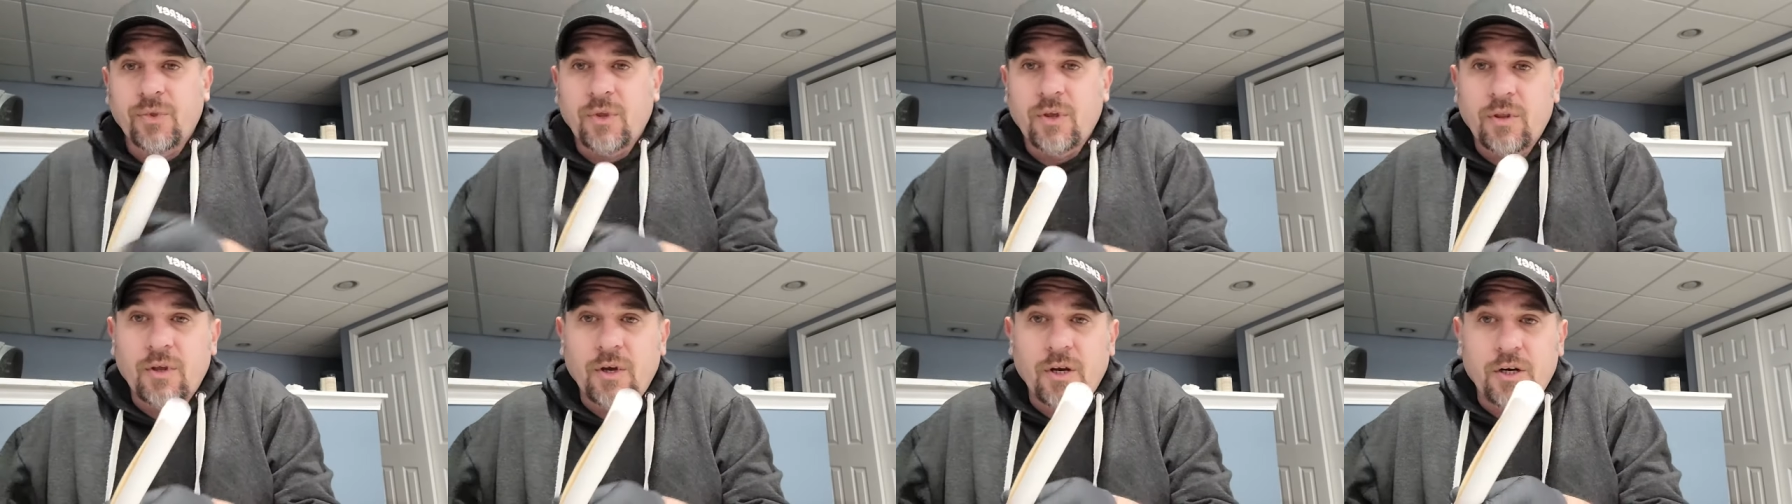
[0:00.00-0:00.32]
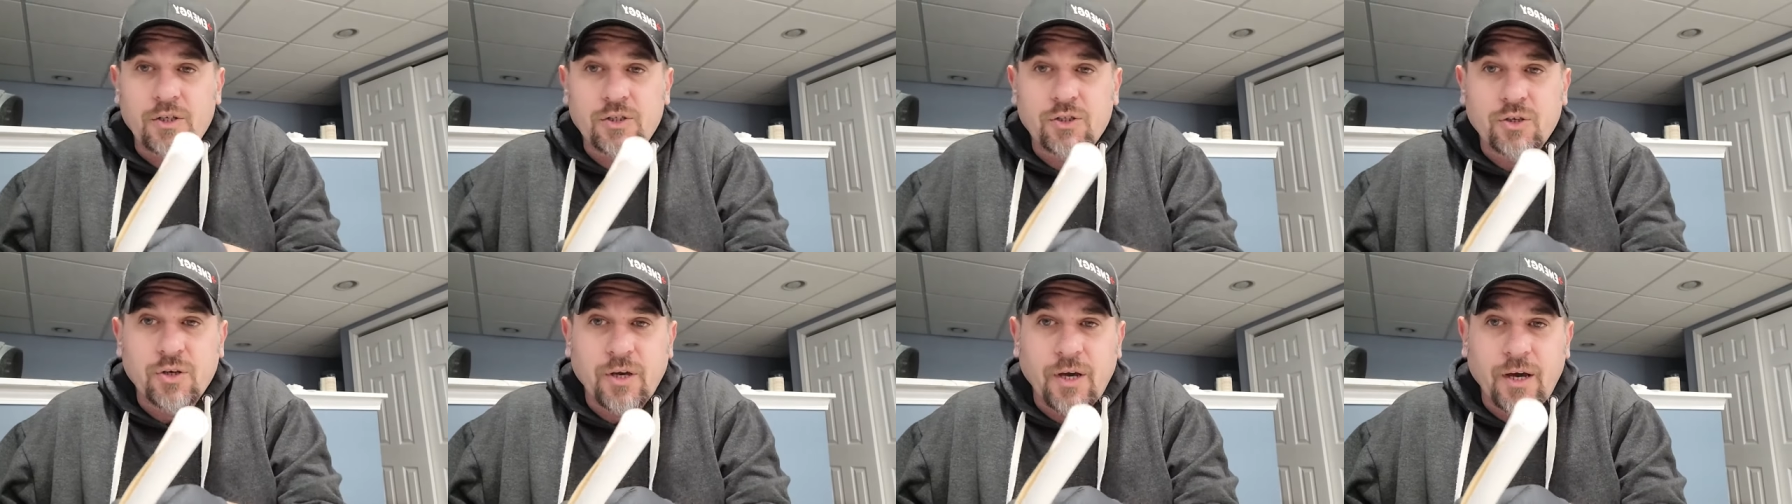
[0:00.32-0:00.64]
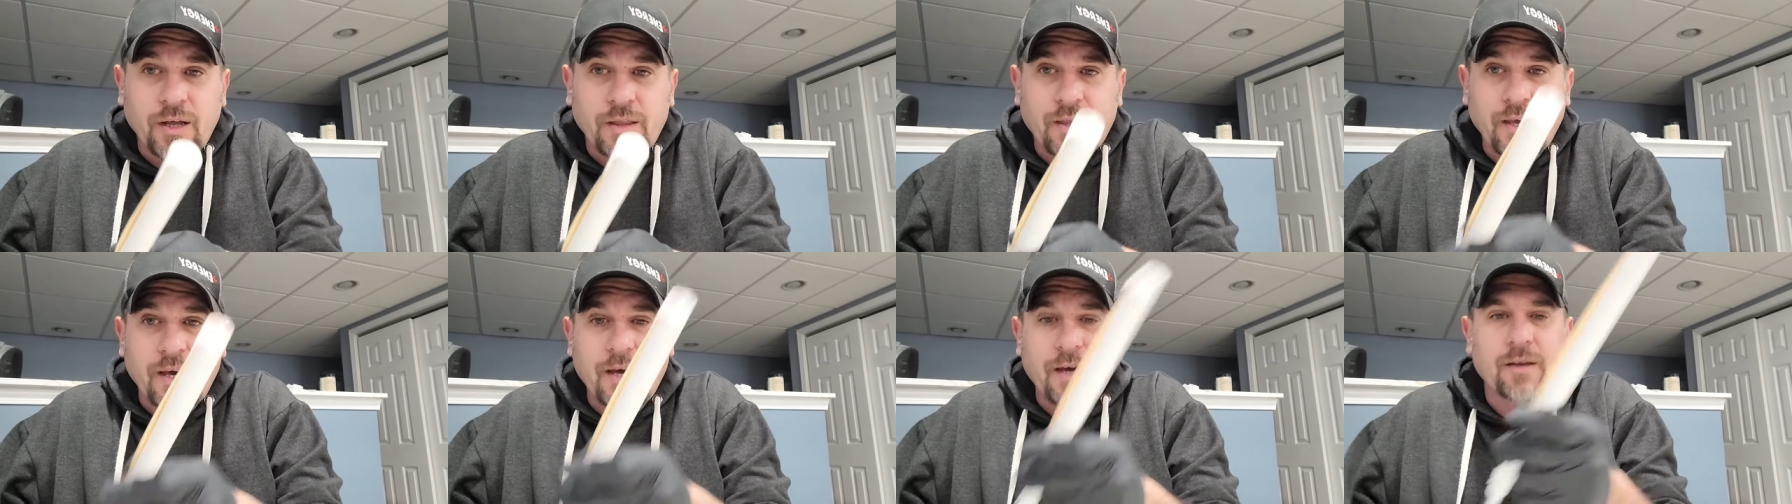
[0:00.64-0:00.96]
There, so you
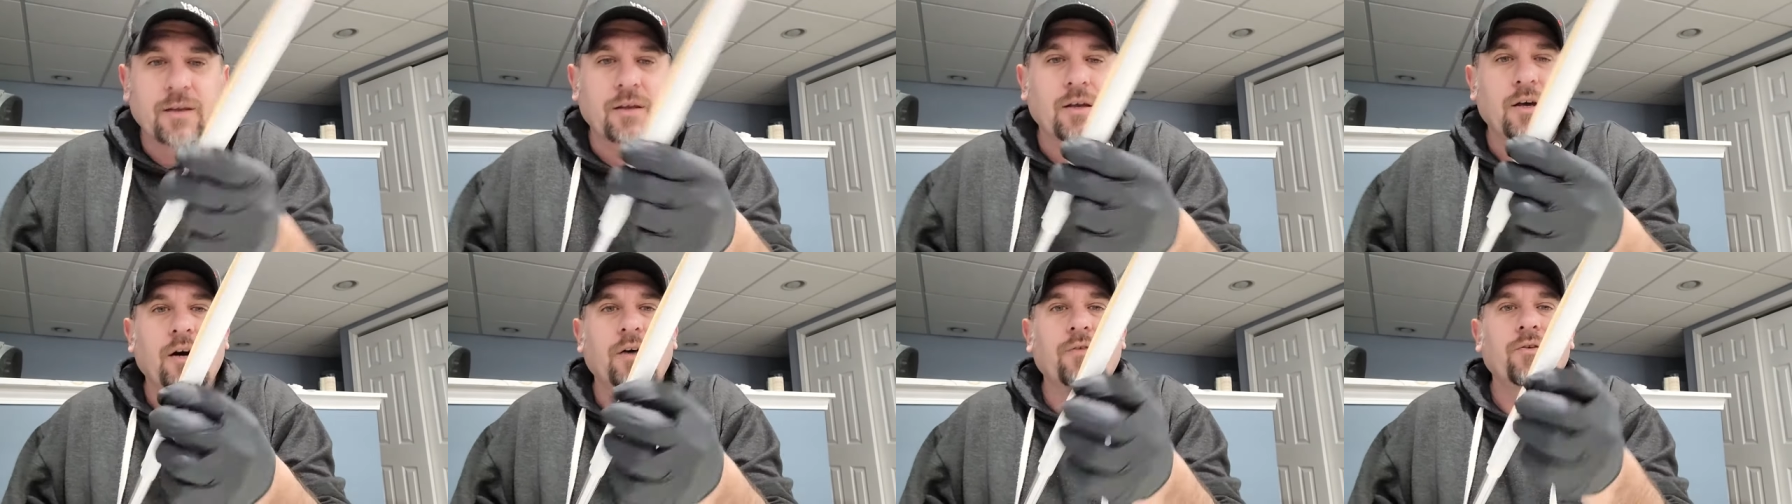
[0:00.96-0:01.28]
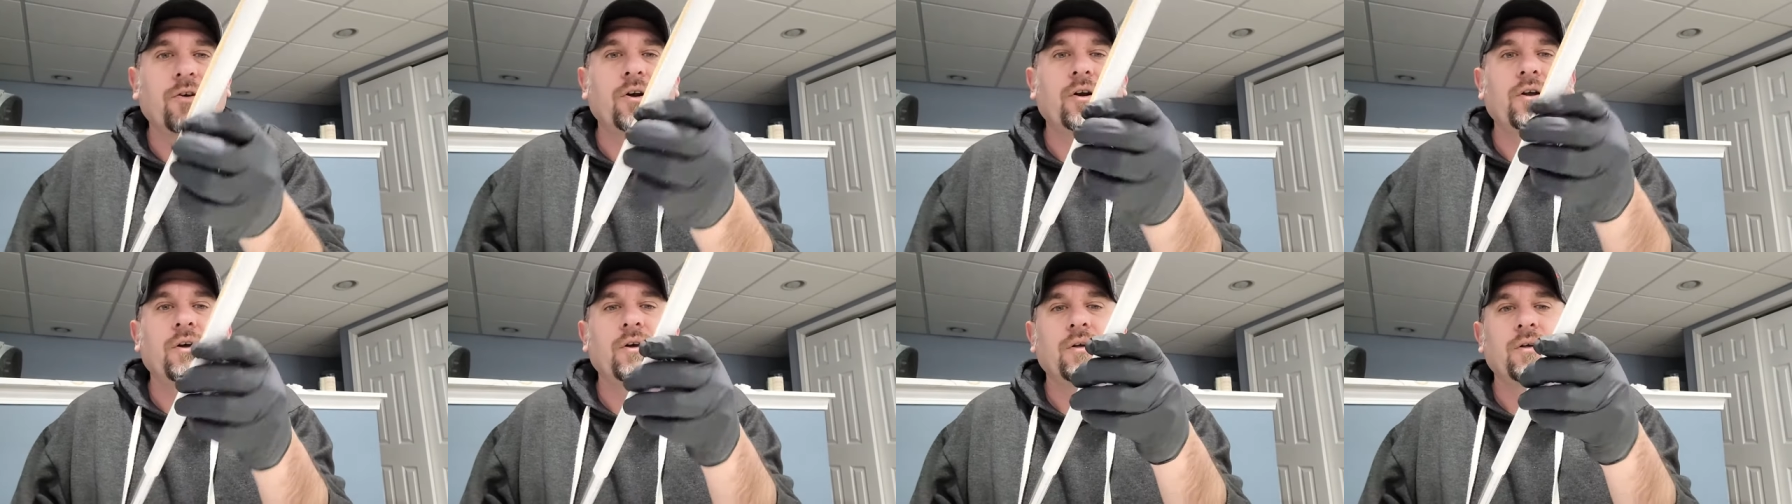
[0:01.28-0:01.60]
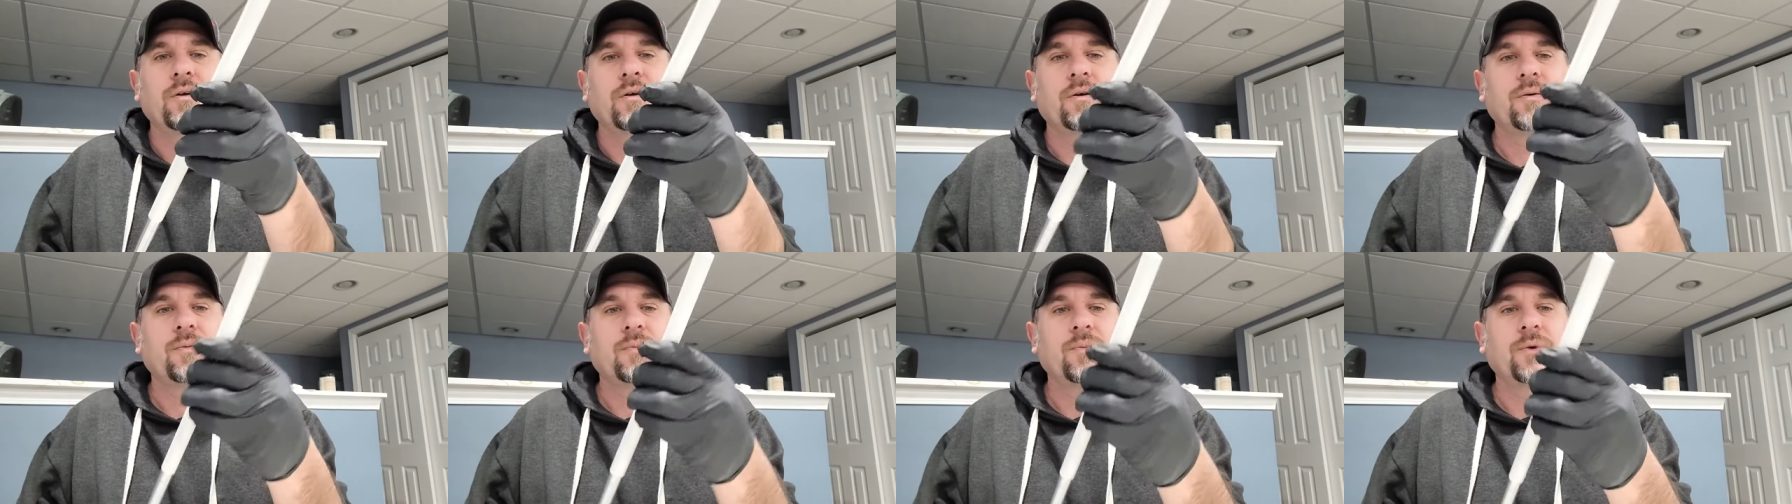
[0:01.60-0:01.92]
got that covered.
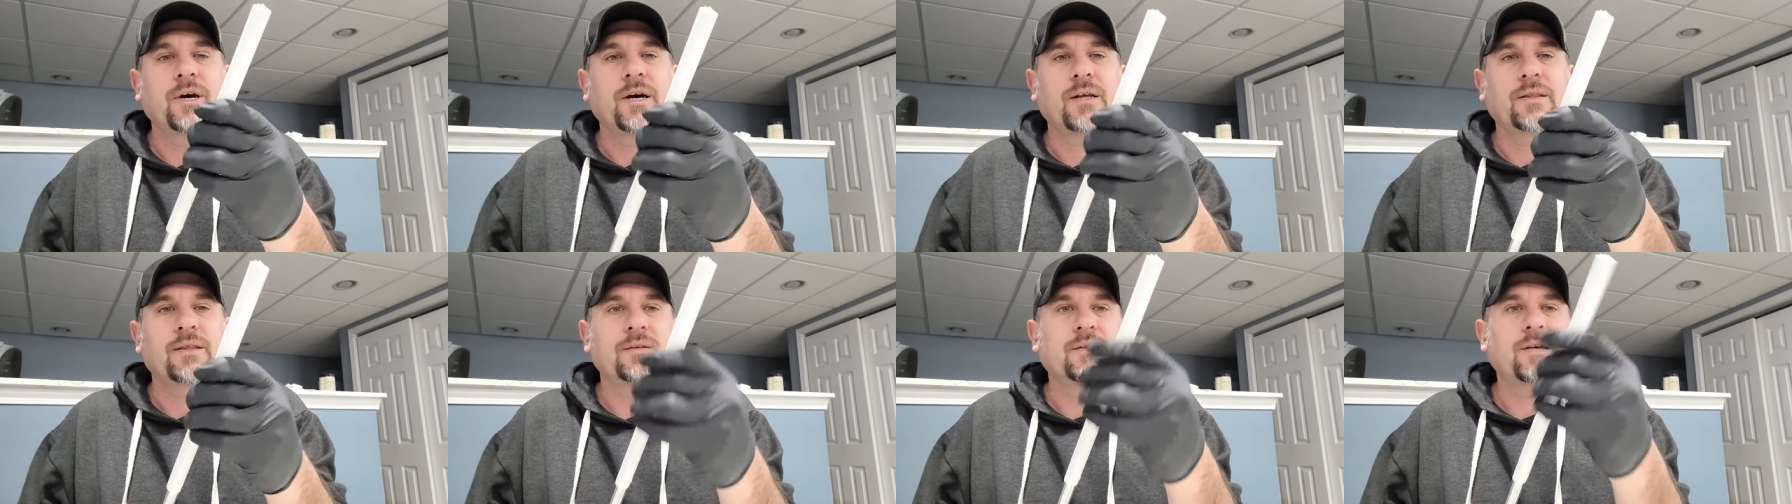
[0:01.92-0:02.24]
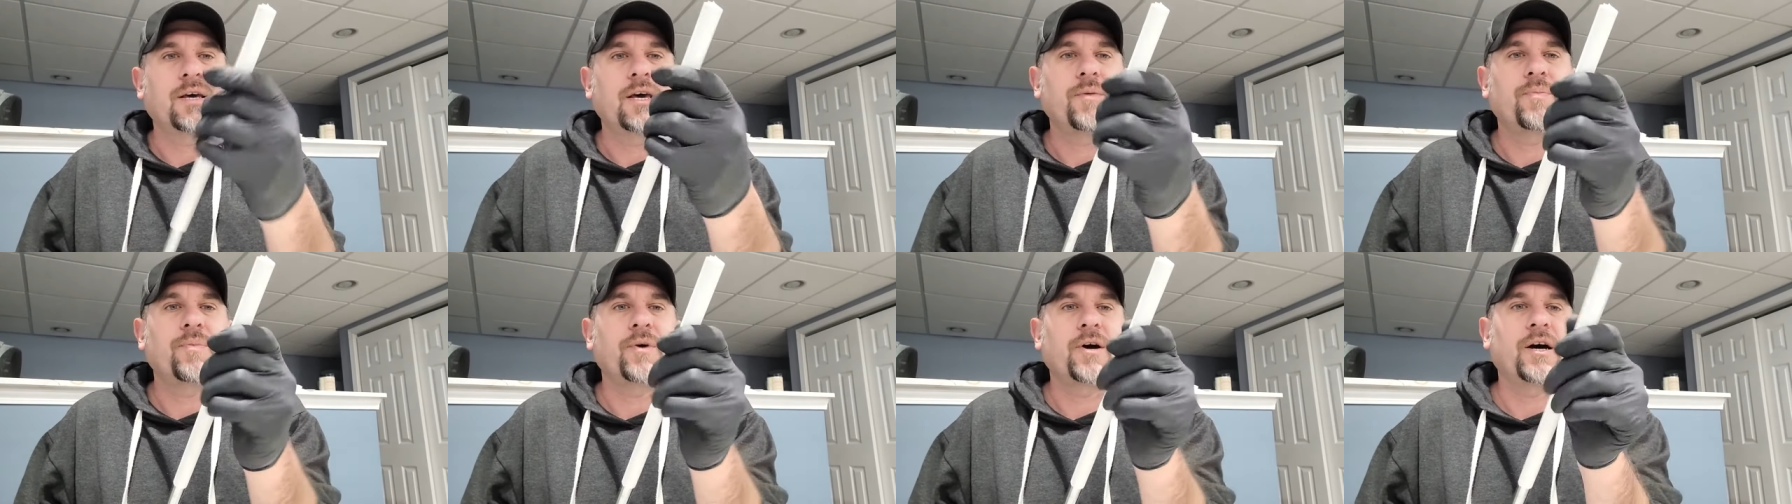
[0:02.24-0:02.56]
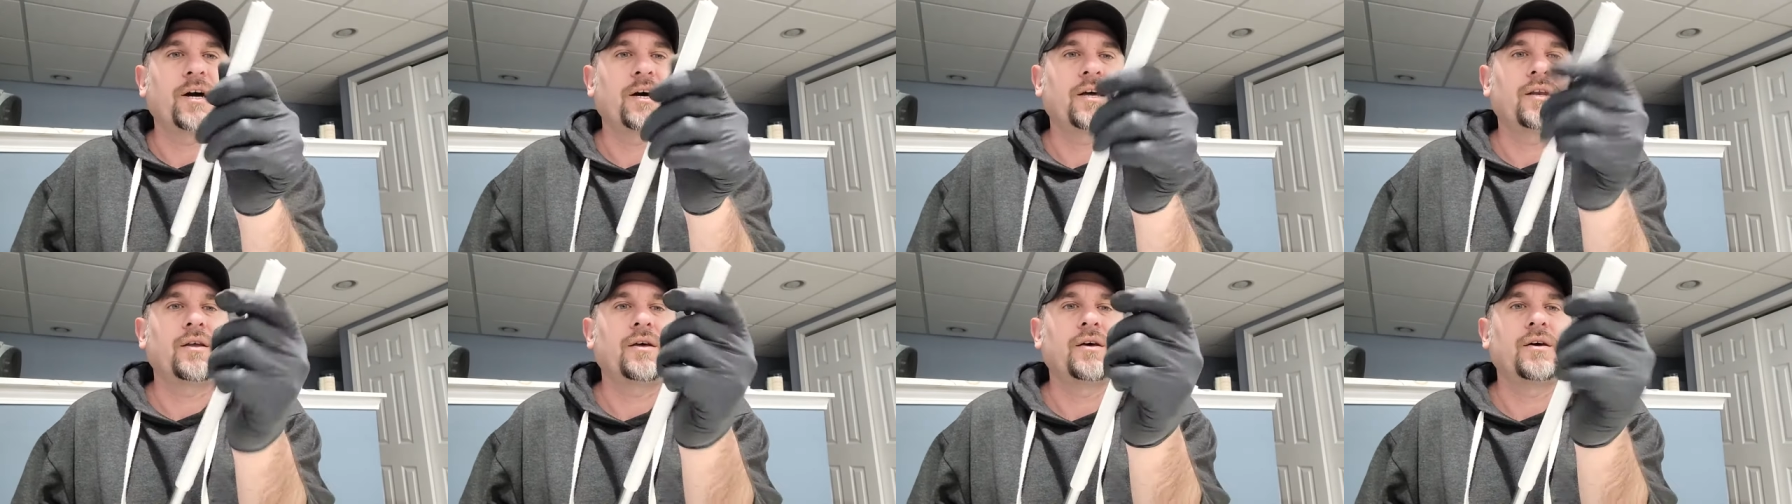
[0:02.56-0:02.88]
You got the tape
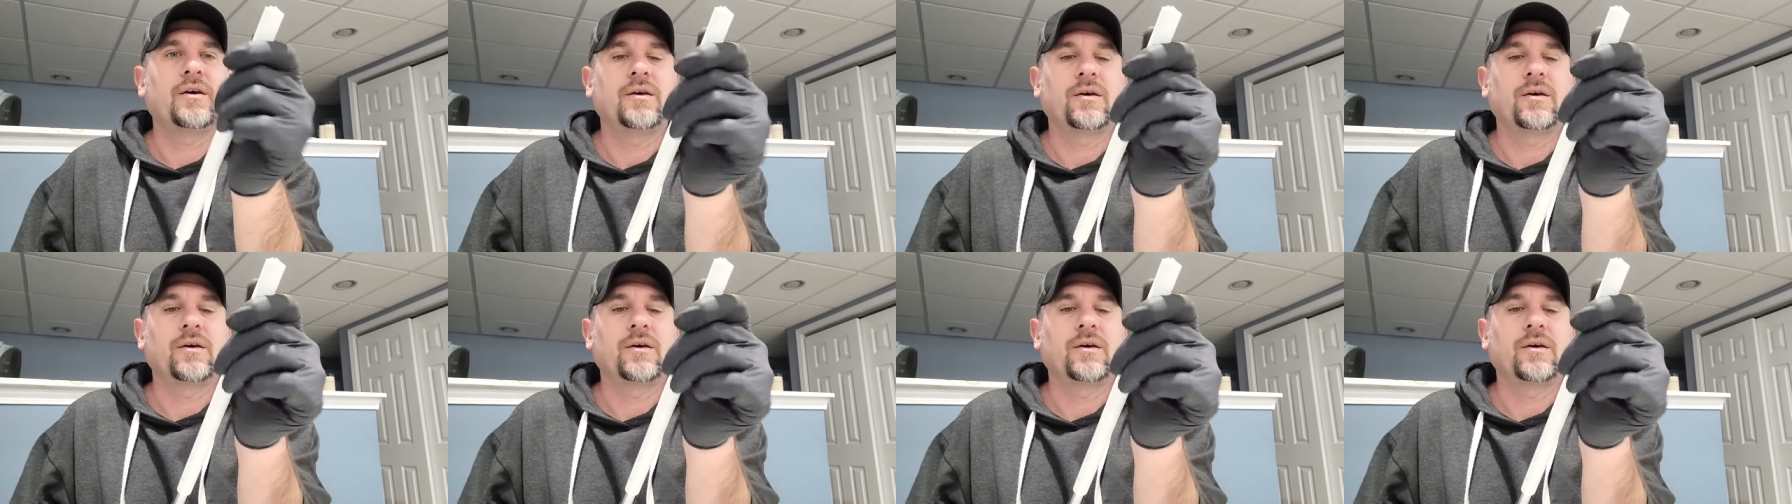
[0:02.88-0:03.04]
on.